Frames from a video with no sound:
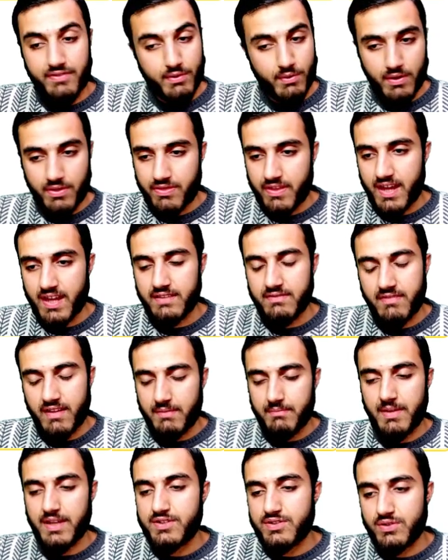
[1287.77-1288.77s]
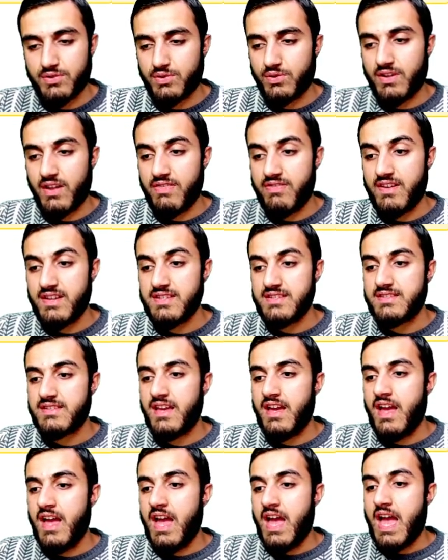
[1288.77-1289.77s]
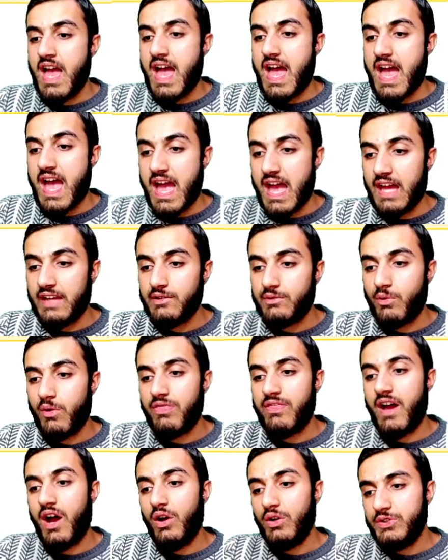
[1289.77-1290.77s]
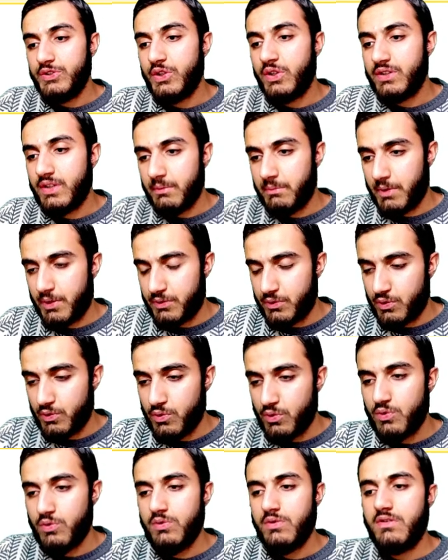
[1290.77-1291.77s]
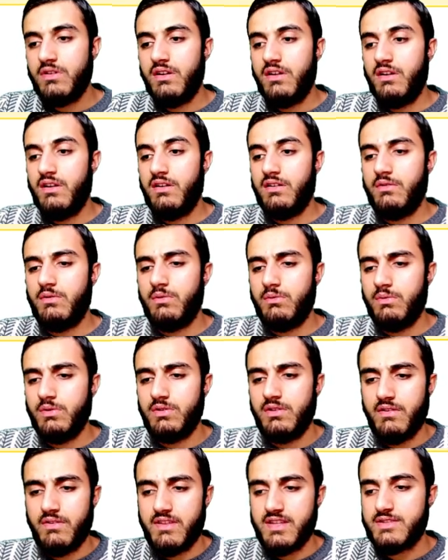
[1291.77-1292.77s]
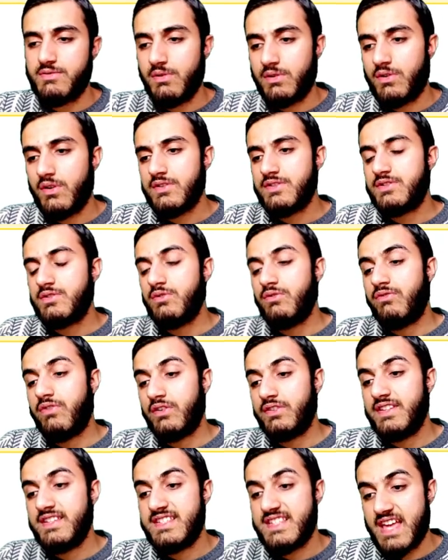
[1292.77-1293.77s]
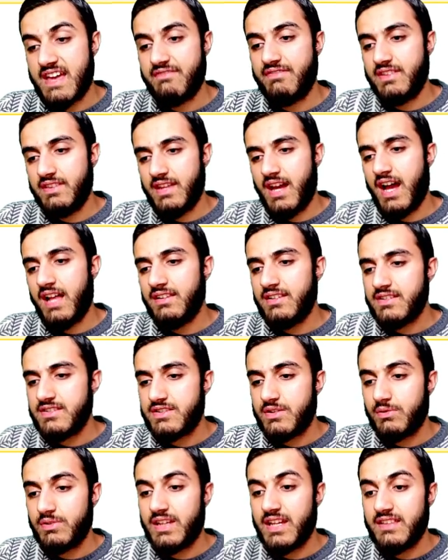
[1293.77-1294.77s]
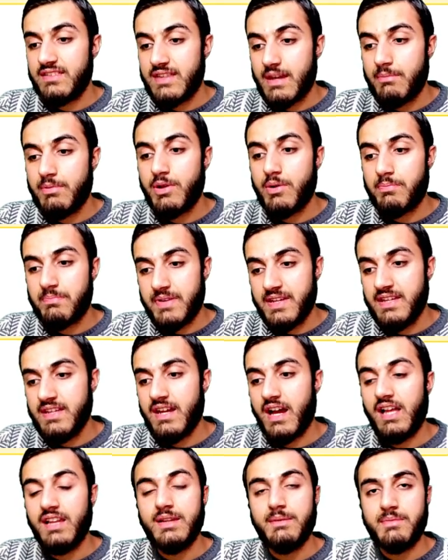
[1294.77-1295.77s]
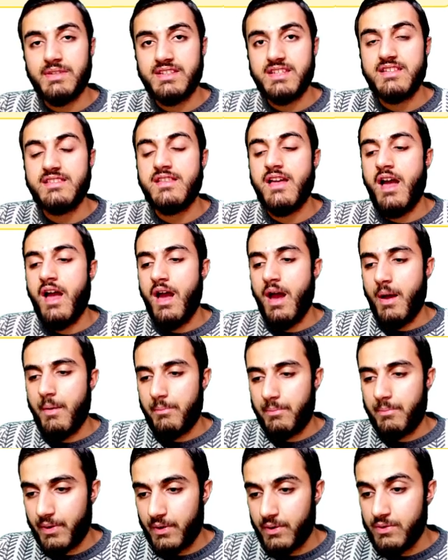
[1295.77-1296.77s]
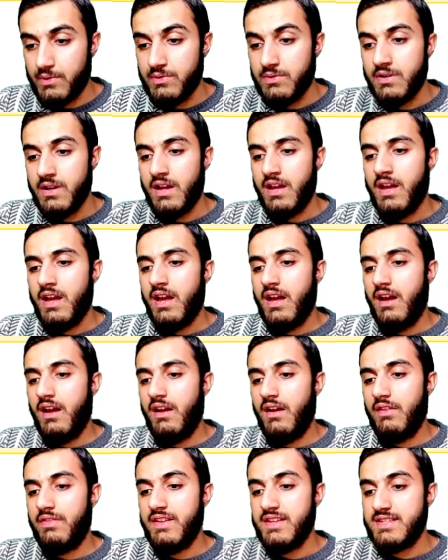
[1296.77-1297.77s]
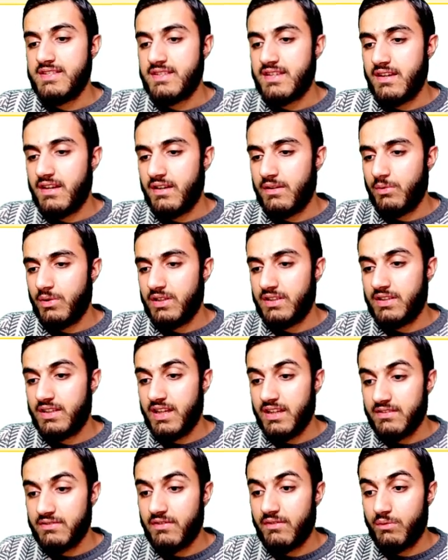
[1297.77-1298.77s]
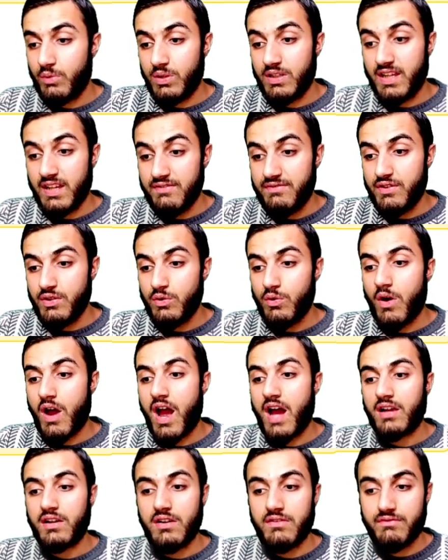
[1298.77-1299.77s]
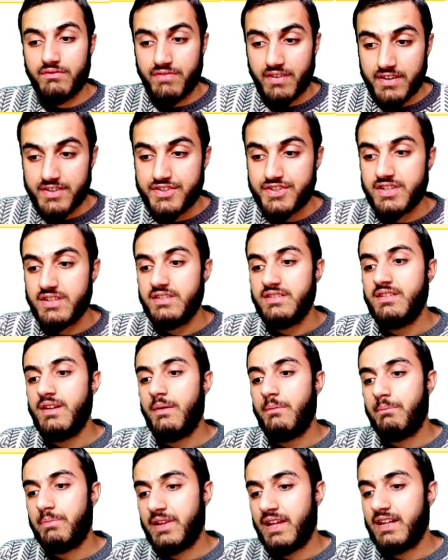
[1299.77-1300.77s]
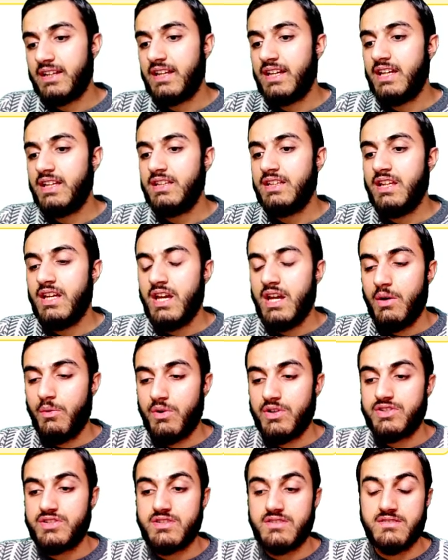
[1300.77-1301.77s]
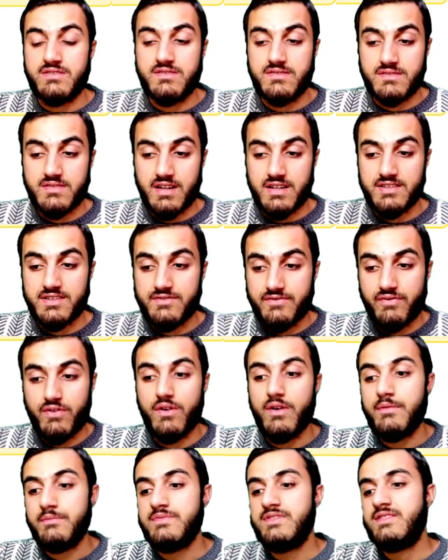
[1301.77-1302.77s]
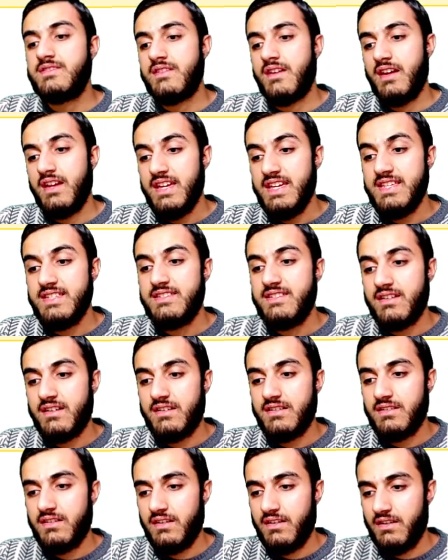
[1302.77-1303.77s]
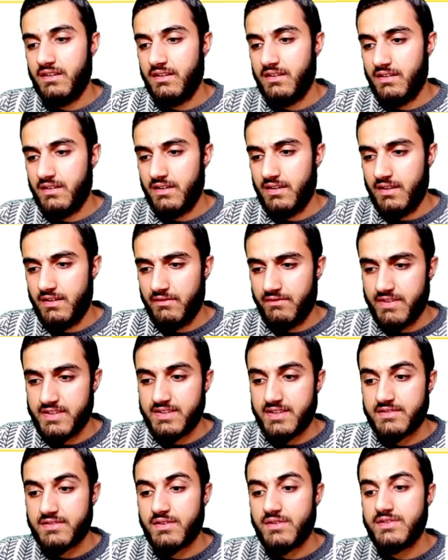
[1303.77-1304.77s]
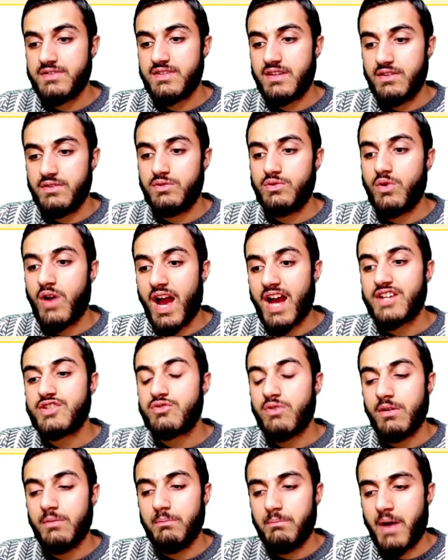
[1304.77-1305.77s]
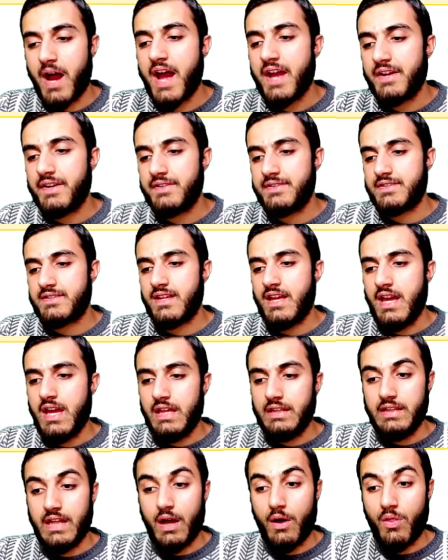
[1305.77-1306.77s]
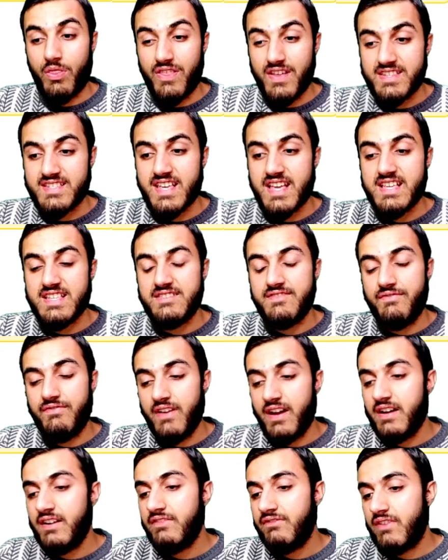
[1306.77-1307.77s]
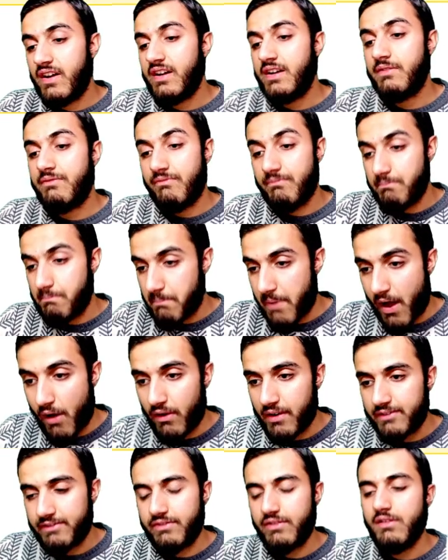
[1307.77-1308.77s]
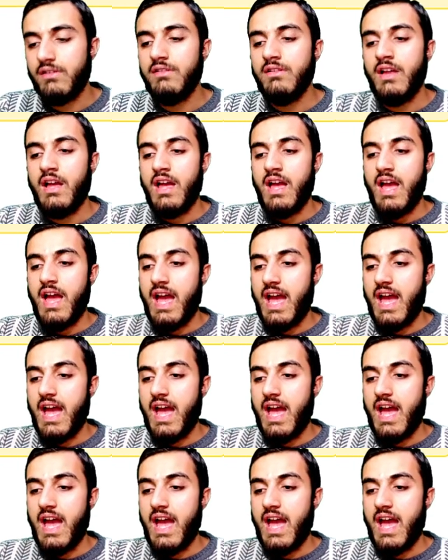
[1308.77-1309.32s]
If you want that, then make sure to get this. And with the OTO number two, uh, will, this will cost you $47. You'll get WP Unlimited Pro. Uh, this uh, will get will give you a convergent plugin which transforms easier uh, visitors into actual buyers. Now this is very, very powerful.